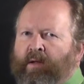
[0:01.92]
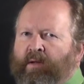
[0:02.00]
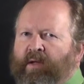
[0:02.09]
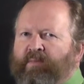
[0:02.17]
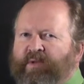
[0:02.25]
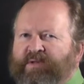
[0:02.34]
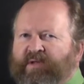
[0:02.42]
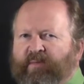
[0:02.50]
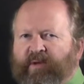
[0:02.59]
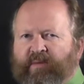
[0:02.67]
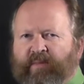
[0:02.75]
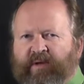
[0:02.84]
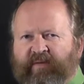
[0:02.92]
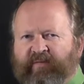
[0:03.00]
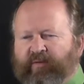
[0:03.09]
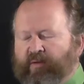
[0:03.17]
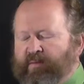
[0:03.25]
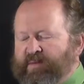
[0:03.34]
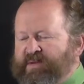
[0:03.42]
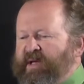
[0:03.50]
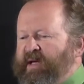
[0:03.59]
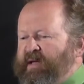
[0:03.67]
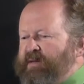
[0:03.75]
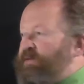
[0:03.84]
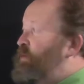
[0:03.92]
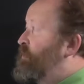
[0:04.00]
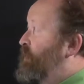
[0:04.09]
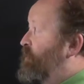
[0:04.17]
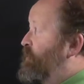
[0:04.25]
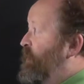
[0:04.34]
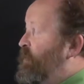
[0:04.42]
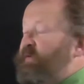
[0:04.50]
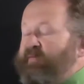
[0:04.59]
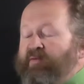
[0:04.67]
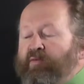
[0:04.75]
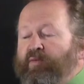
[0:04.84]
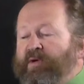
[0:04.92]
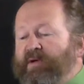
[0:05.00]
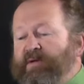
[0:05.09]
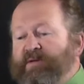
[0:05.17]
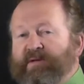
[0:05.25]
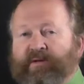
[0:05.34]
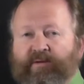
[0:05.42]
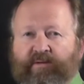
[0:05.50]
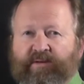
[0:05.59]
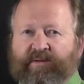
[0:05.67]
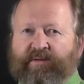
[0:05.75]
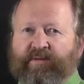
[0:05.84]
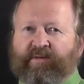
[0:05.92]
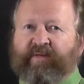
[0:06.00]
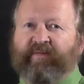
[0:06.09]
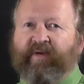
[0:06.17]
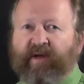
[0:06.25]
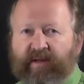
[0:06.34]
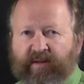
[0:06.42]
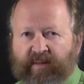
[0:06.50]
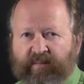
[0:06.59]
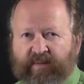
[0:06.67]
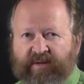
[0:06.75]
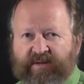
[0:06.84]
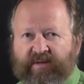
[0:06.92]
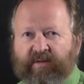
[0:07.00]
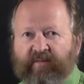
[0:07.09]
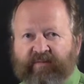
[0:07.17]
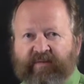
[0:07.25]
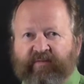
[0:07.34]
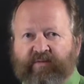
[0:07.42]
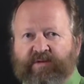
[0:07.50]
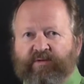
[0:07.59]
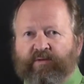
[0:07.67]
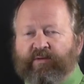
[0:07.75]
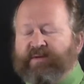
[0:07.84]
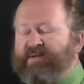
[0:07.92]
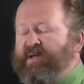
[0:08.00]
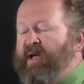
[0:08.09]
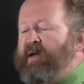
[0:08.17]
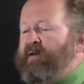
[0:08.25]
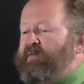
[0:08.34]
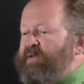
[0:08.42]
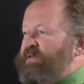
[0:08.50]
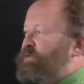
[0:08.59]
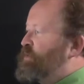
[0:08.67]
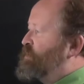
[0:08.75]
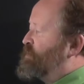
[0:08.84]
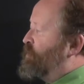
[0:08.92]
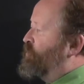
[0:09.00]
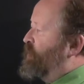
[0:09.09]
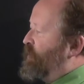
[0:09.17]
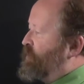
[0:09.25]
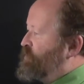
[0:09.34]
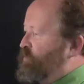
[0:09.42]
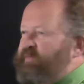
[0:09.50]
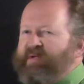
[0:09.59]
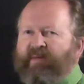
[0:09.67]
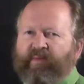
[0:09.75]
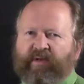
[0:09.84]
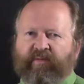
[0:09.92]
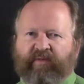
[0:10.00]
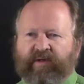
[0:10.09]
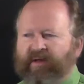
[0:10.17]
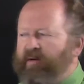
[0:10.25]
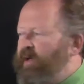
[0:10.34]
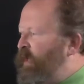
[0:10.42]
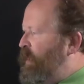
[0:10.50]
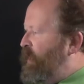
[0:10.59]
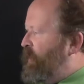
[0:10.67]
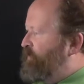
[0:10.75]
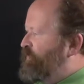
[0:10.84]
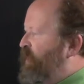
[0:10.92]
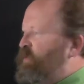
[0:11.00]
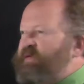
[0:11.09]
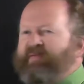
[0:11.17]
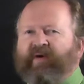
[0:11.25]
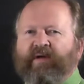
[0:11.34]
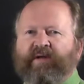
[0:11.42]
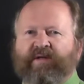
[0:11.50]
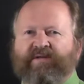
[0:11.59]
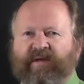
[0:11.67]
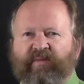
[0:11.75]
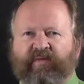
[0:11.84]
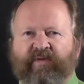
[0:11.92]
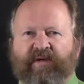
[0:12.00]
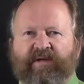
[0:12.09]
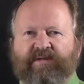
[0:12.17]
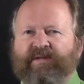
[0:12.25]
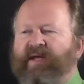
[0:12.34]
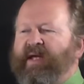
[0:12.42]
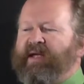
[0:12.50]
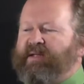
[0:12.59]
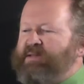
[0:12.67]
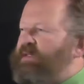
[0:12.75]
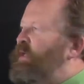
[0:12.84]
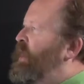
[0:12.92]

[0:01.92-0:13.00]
Numbers come in many forms, and there are many different words used to define numbers of different sorts. This is just a quick sort of 10-minute video defining some of these, and